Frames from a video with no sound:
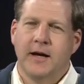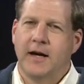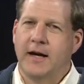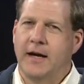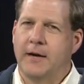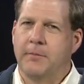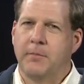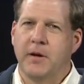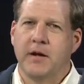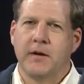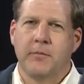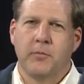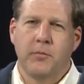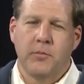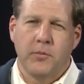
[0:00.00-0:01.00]

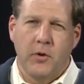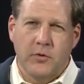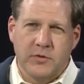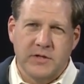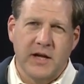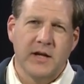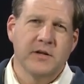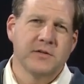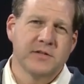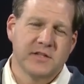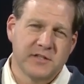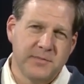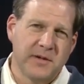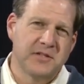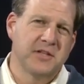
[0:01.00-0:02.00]
But hotels,
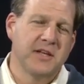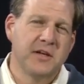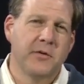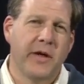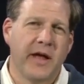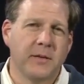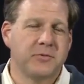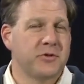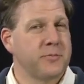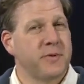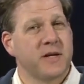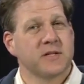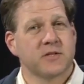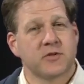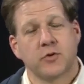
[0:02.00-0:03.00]
especially in New Hampshire,
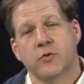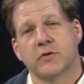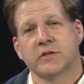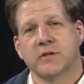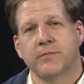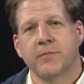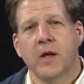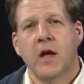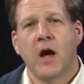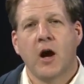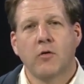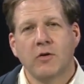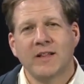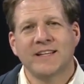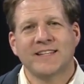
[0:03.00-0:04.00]
because of tourism,
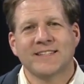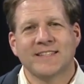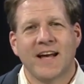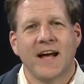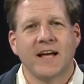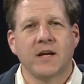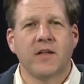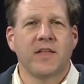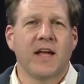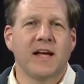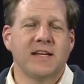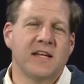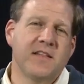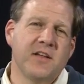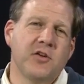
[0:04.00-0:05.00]
are really designed on the
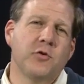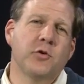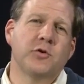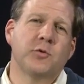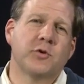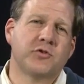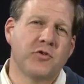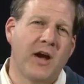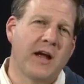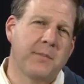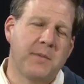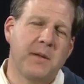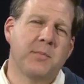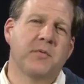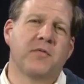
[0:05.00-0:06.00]
idea that you're going to
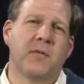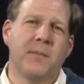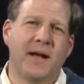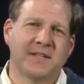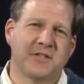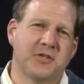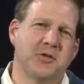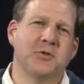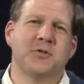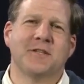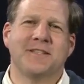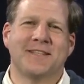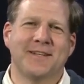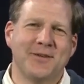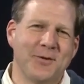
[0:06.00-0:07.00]
attract people from
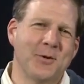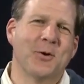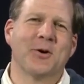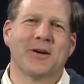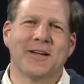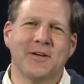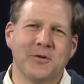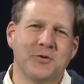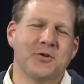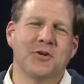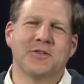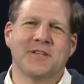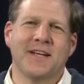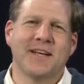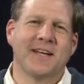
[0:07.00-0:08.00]
Massachusetts and New York and New
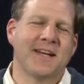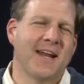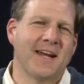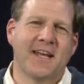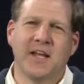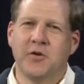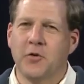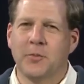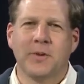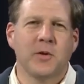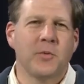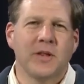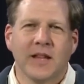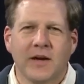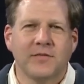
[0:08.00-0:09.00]
Jersey and Connecticut. Normally,
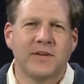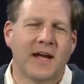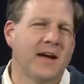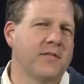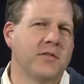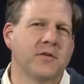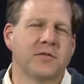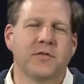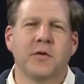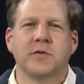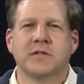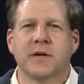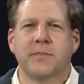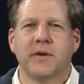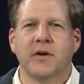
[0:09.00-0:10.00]
we love to have those
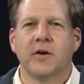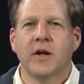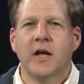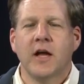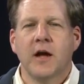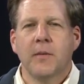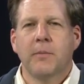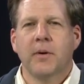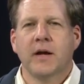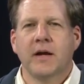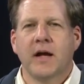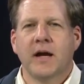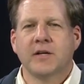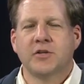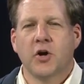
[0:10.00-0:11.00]
folks up here, but
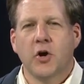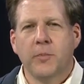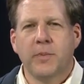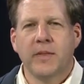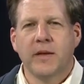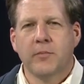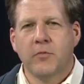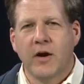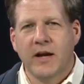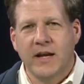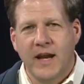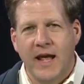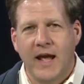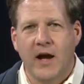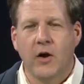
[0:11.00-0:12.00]
to open them right
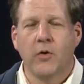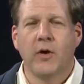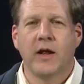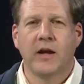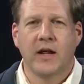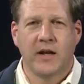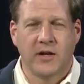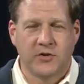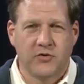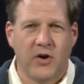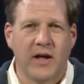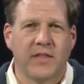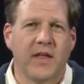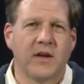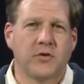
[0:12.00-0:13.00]
now and
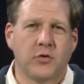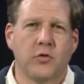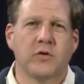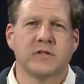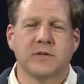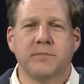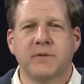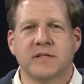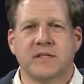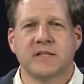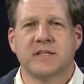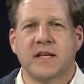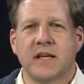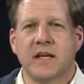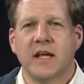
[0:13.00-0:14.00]
attract that tourism
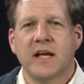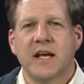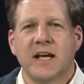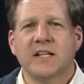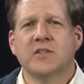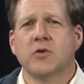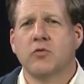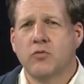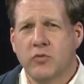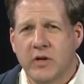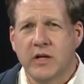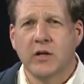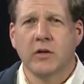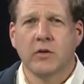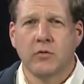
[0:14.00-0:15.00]
business in is a
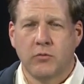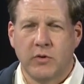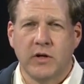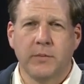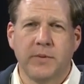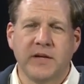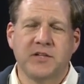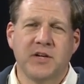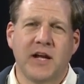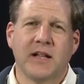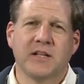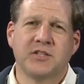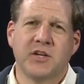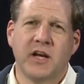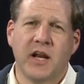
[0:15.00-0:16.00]
real, real big
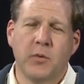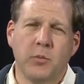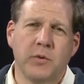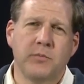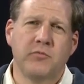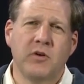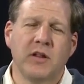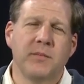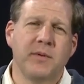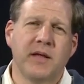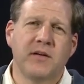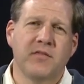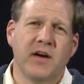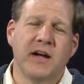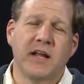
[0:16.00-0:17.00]
challenge and would really be
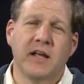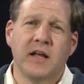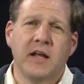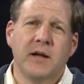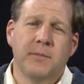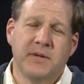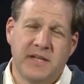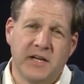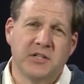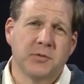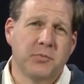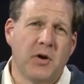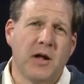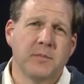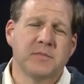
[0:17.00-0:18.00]
inviting
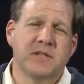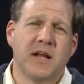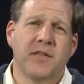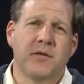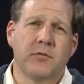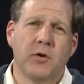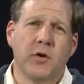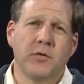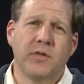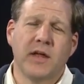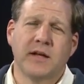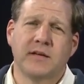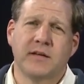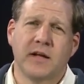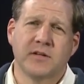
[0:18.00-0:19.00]
potential problems down the road.
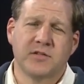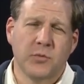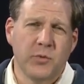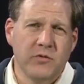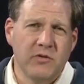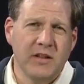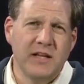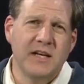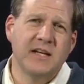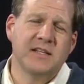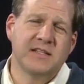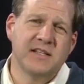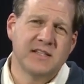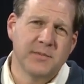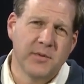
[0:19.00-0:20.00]
So we really need
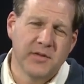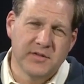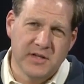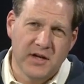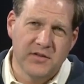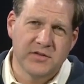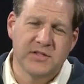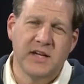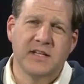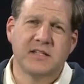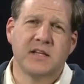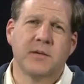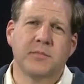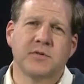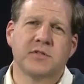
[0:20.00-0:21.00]
to see some of those other
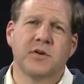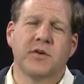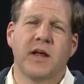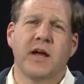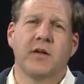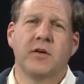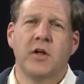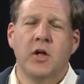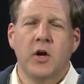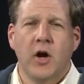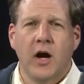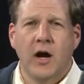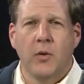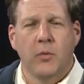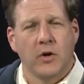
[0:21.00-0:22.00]
states' numbers go down.
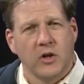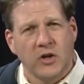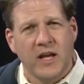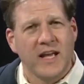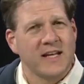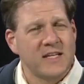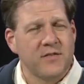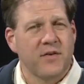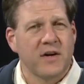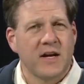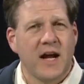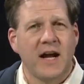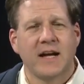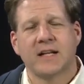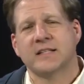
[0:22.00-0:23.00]
We're looking at different
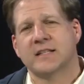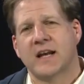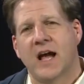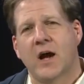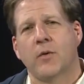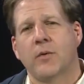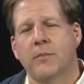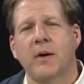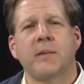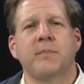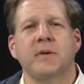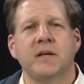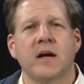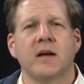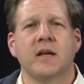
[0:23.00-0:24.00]
guidance and how it might
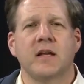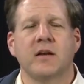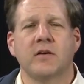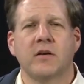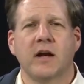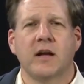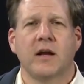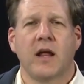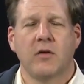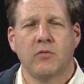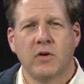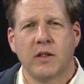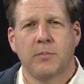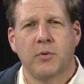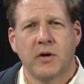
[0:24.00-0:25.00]
be done here and
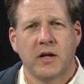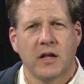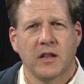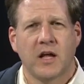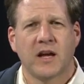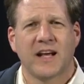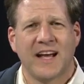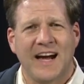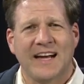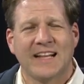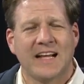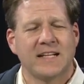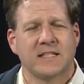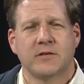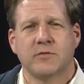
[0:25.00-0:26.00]
really putting a lot of
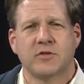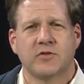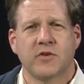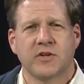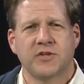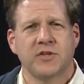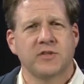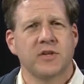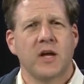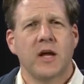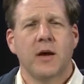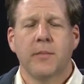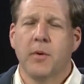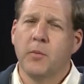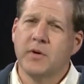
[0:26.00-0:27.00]
guidelines and restrictions.
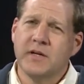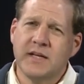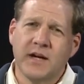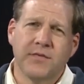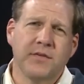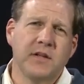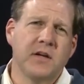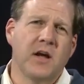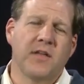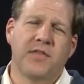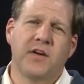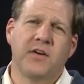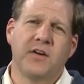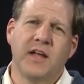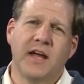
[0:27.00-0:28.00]
But we're definitely not
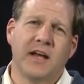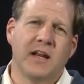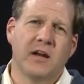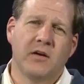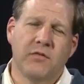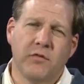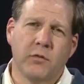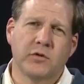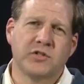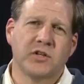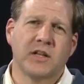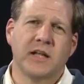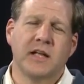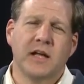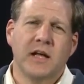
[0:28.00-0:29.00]
there yet, and
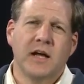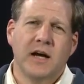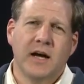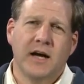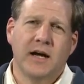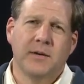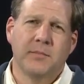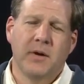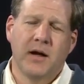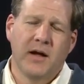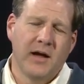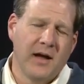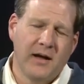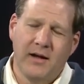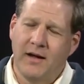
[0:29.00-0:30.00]
unfortunately,
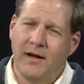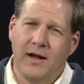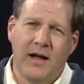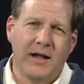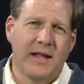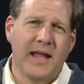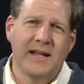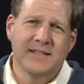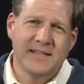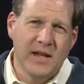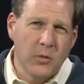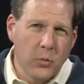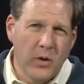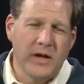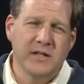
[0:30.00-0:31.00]
I can't
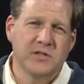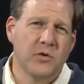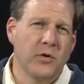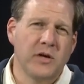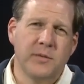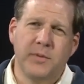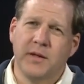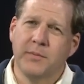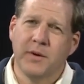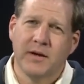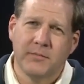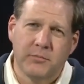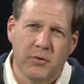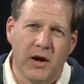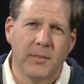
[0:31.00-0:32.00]
say when it's going to be,
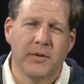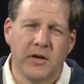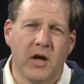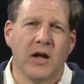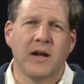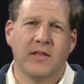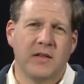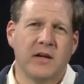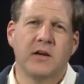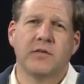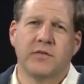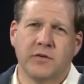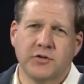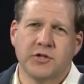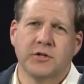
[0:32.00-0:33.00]
but probably not in the near
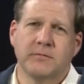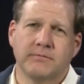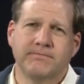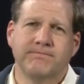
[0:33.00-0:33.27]
future.